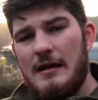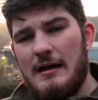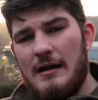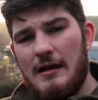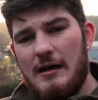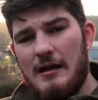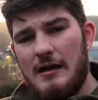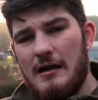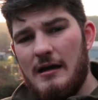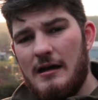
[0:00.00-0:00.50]

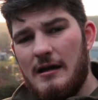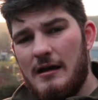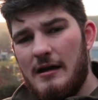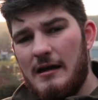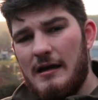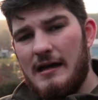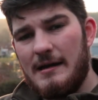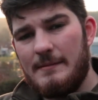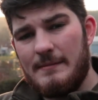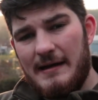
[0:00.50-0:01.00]

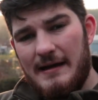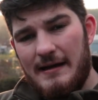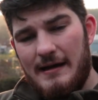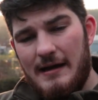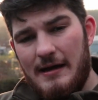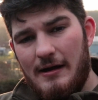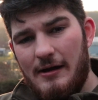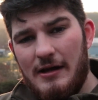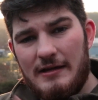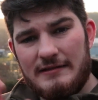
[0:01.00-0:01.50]
I am at
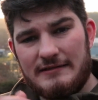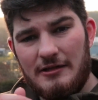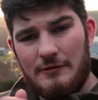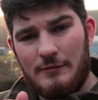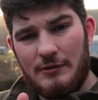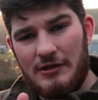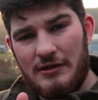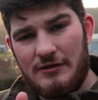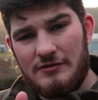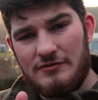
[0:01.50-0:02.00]
ISO
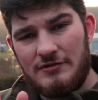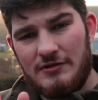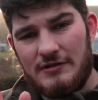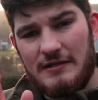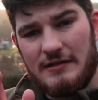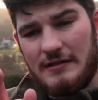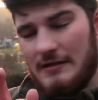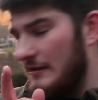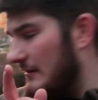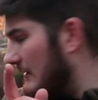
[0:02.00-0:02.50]

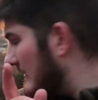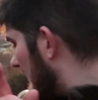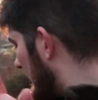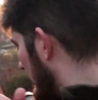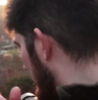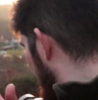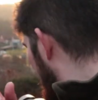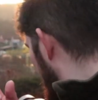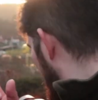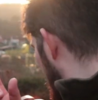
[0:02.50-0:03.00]
100,
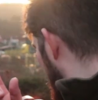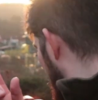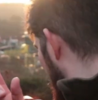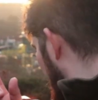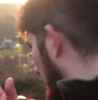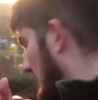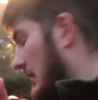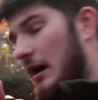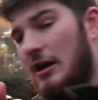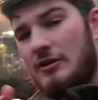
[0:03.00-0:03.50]

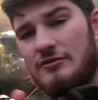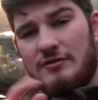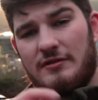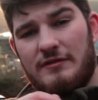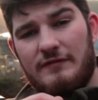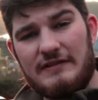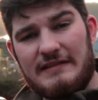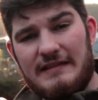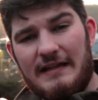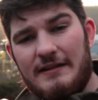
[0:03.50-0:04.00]

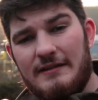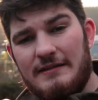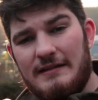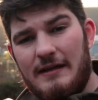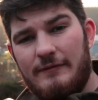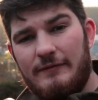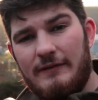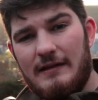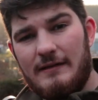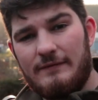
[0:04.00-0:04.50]
100th of a second
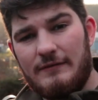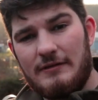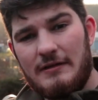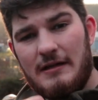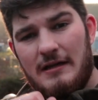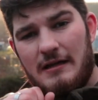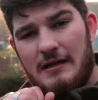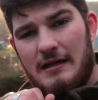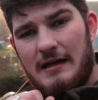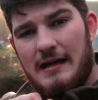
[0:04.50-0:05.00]
f11,
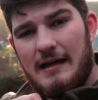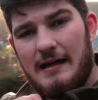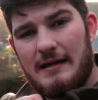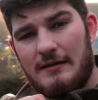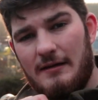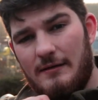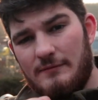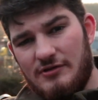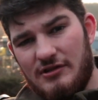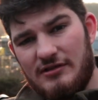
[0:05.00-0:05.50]

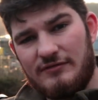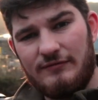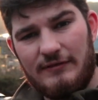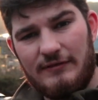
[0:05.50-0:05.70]
and I'm just